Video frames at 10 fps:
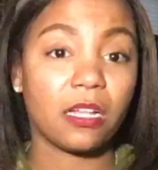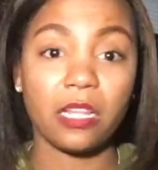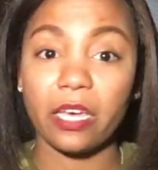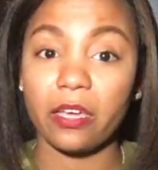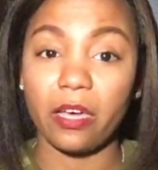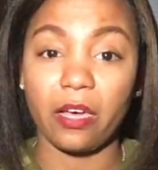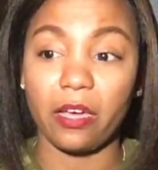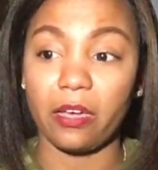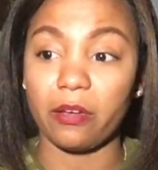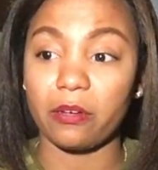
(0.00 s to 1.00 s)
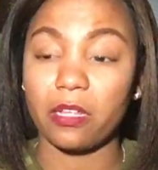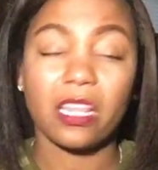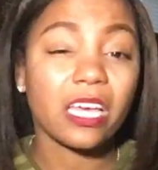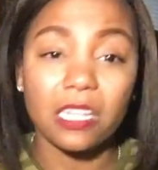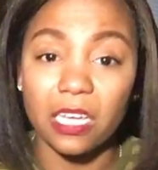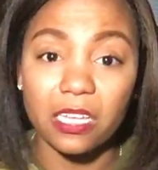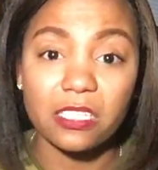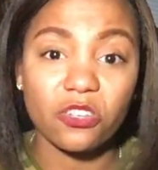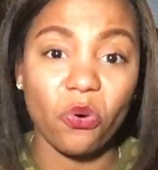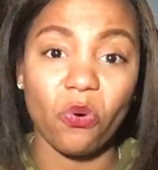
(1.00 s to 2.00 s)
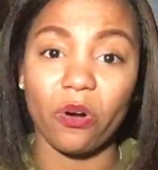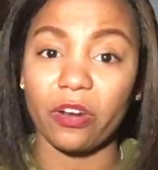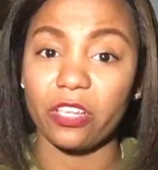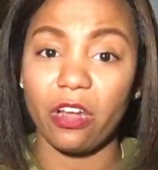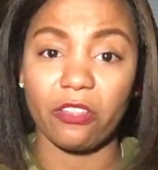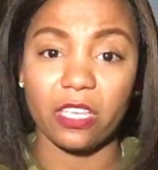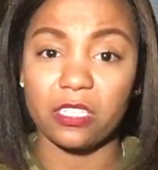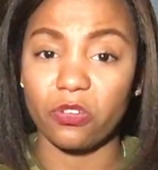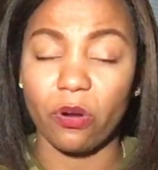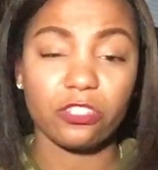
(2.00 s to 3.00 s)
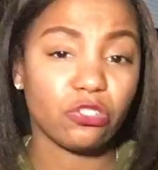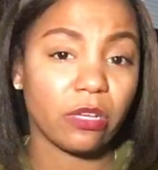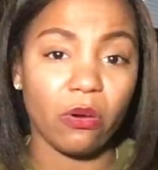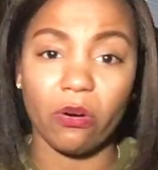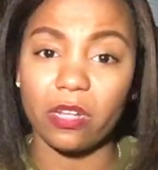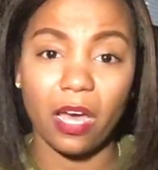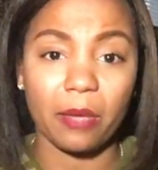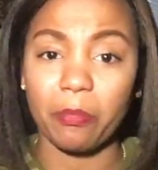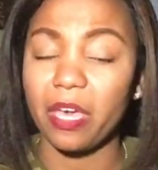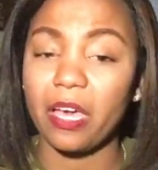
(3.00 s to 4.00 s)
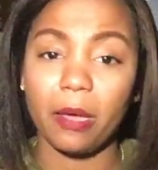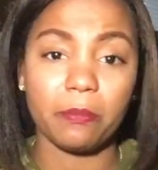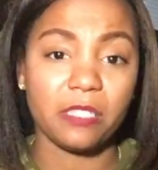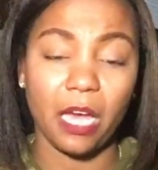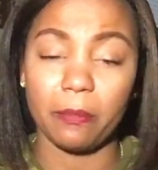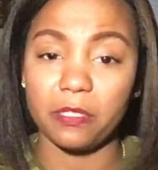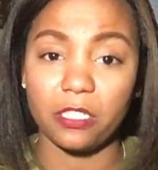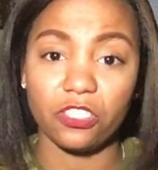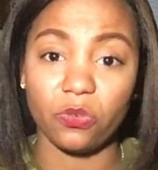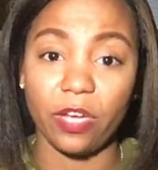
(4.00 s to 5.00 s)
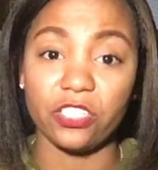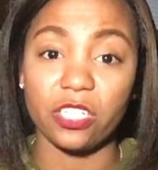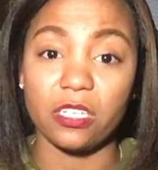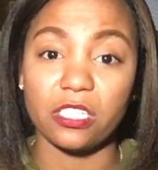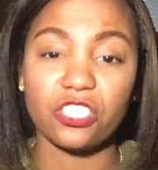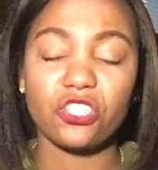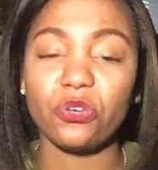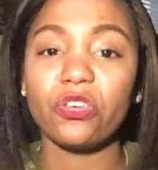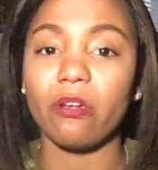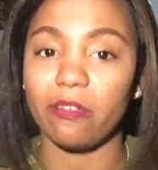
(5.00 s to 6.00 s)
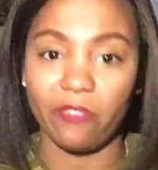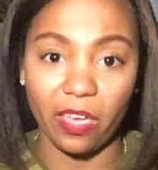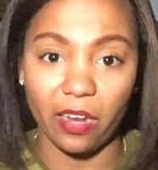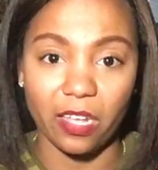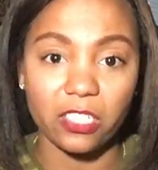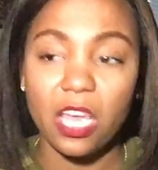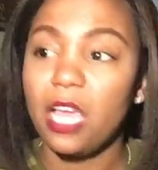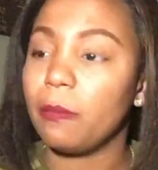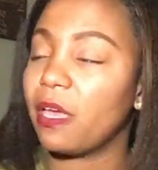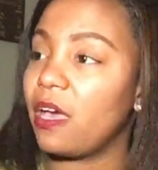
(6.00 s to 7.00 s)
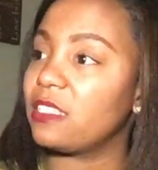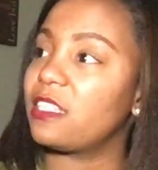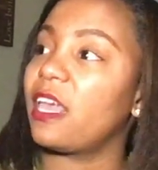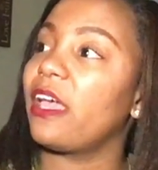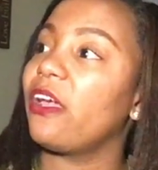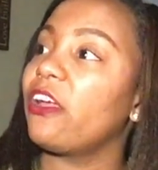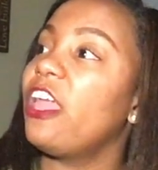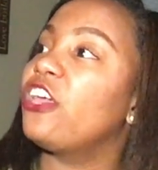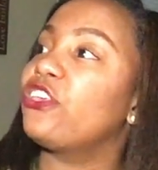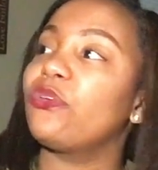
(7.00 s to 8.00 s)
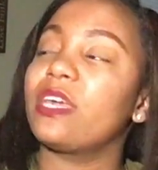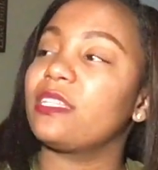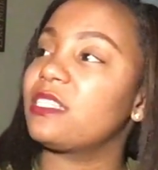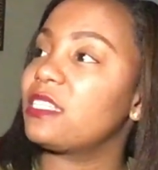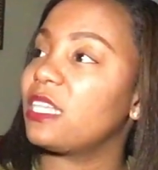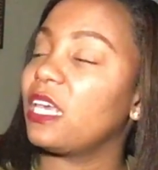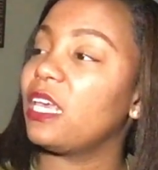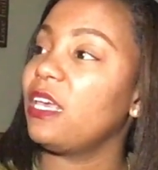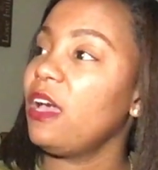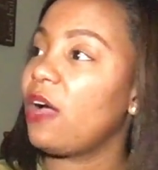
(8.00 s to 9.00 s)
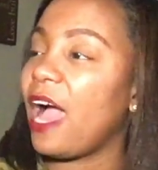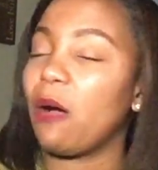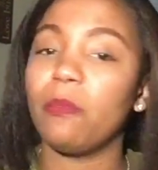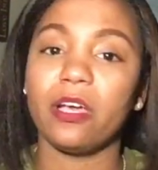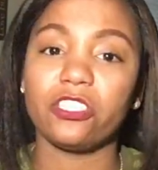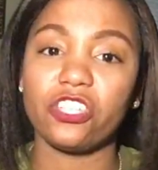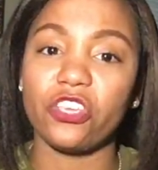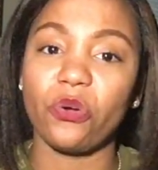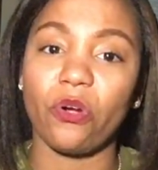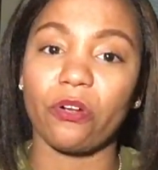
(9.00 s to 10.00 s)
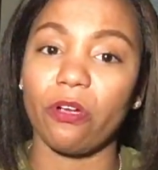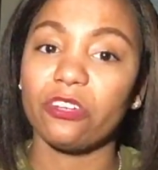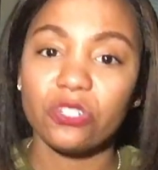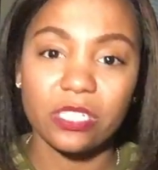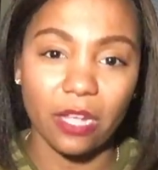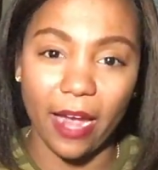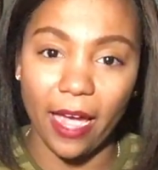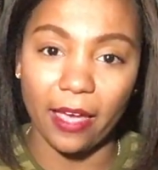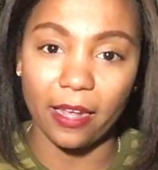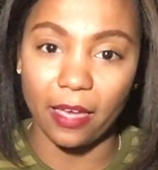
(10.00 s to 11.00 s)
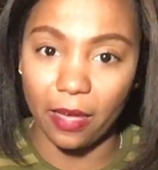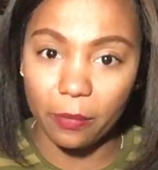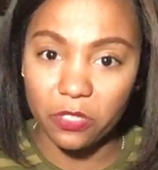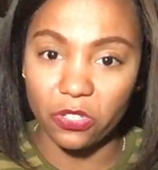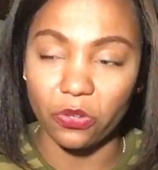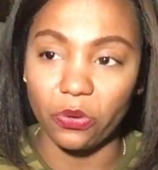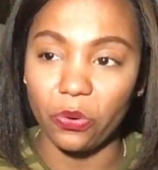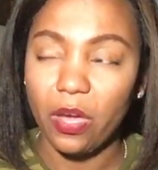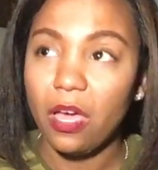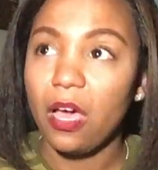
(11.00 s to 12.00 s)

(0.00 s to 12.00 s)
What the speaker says: click list or these grocery online pickup type situations to your advantage, because there you can see how much your groceries are adding up to.